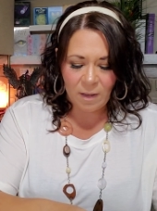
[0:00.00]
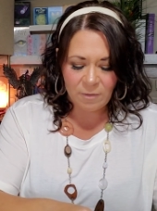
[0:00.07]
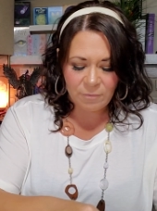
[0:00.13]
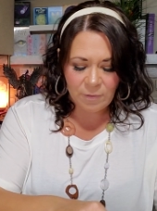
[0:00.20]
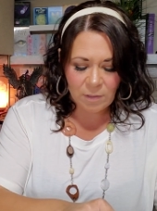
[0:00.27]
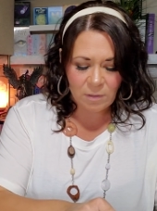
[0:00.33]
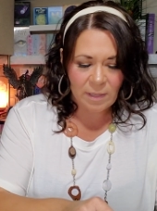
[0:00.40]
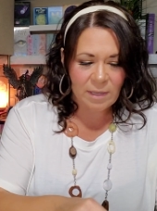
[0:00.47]
I
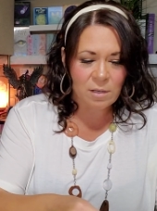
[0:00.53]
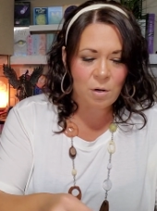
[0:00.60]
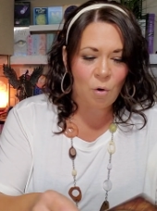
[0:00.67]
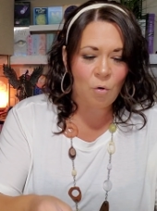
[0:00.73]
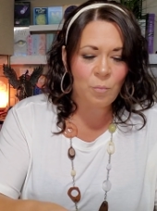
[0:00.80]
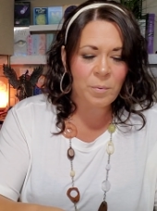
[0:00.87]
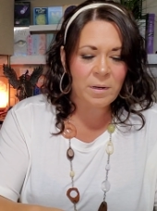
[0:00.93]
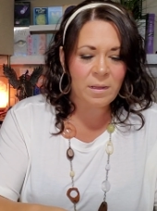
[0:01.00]
feel like an
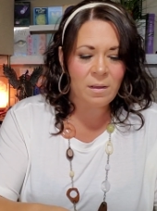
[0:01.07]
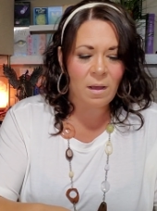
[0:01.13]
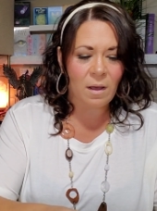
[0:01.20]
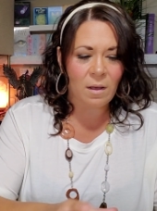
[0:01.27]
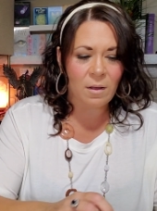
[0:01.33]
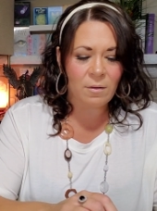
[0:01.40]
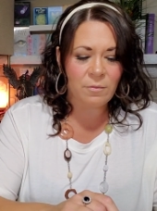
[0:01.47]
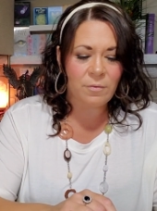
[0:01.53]
opening
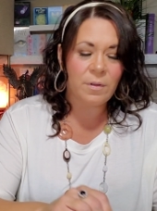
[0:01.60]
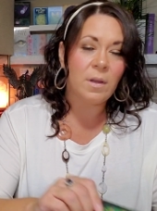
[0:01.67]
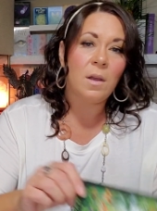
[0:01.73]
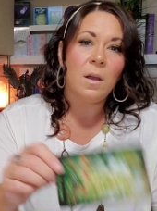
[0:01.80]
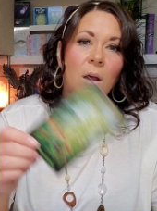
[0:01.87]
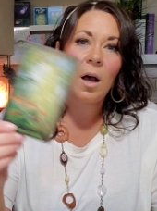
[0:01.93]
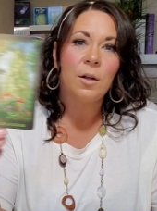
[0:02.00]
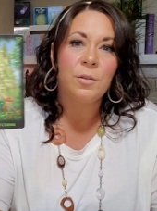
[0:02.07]
of
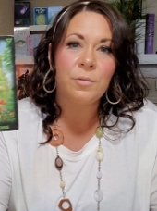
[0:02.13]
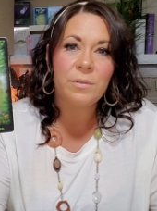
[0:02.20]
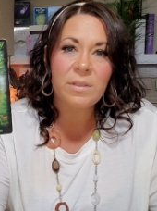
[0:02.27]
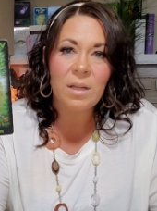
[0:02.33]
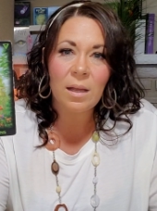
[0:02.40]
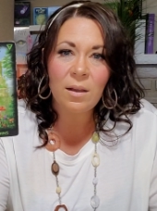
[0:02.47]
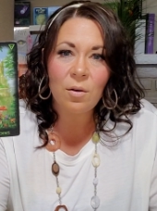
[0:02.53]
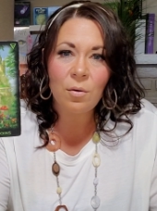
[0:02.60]
a new
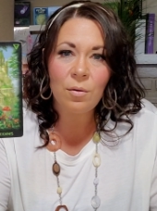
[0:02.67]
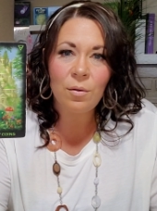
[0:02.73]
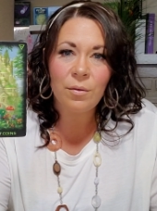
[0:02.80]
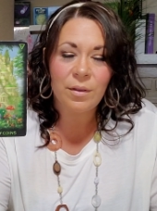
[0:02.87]
cycle.